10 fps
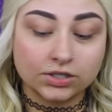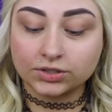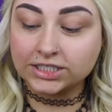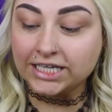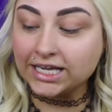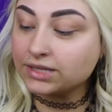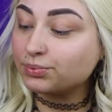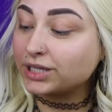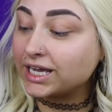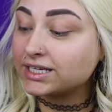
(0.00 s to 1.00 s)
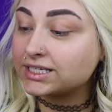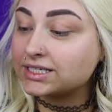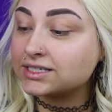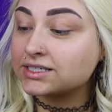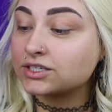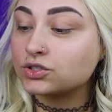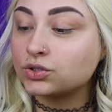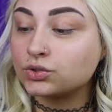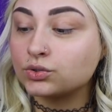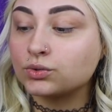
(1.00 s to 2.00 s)
So today the plan is
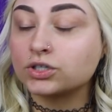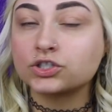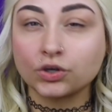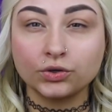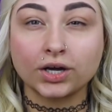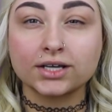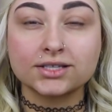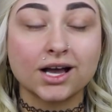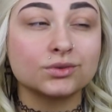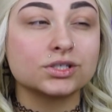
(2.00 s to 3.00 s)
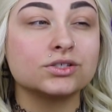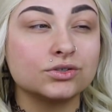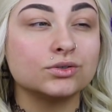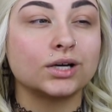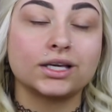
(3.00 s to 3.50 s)
to show you guys how to do